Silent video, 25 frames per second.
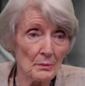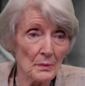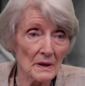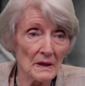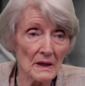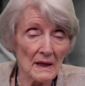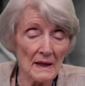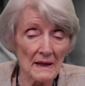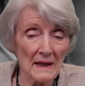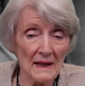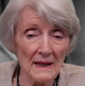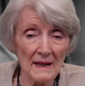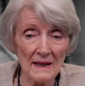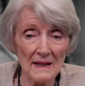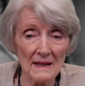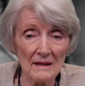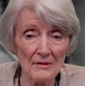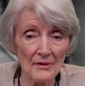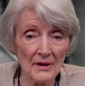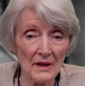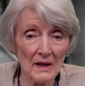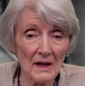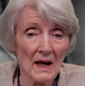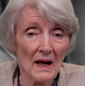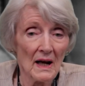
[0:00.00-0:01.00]
But mm. in any
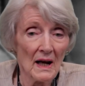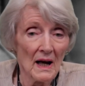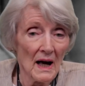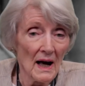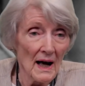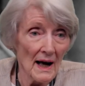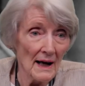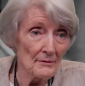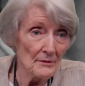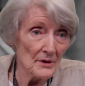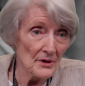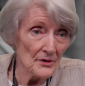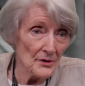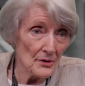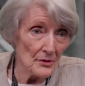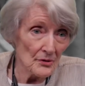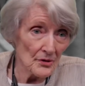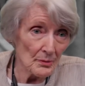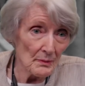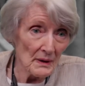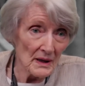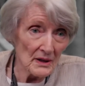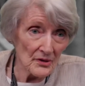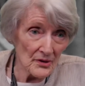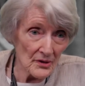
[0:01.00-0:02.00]
event, I would
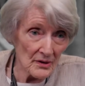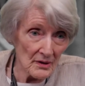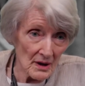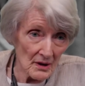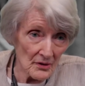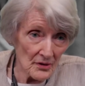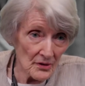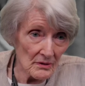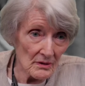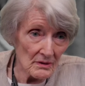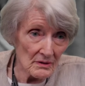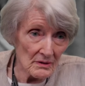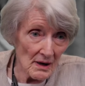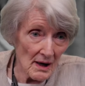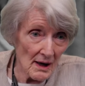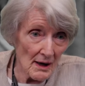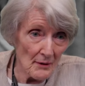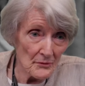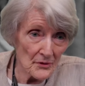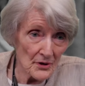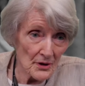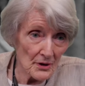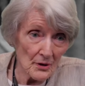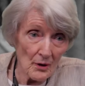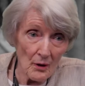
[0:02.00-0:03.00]
use my siesta
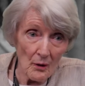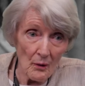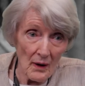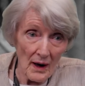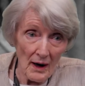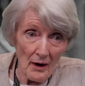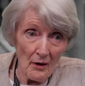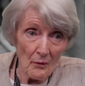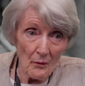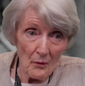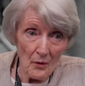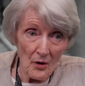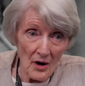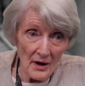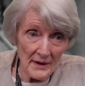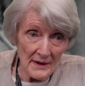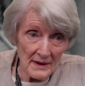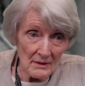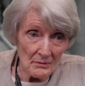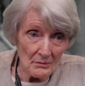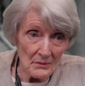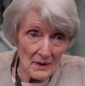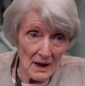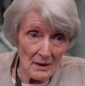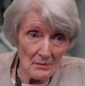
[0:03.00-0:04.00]
time to go out
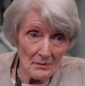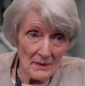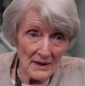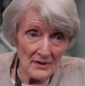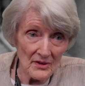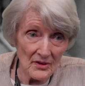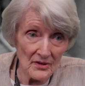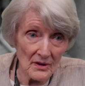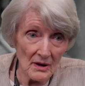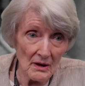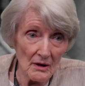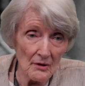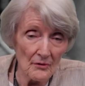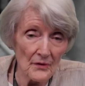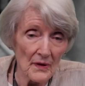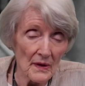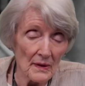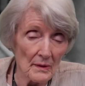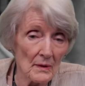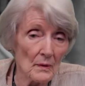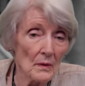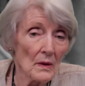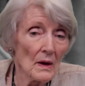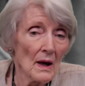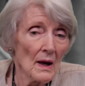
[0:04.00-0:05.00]
walking by myself
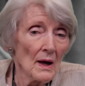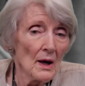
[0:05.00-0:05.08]
in the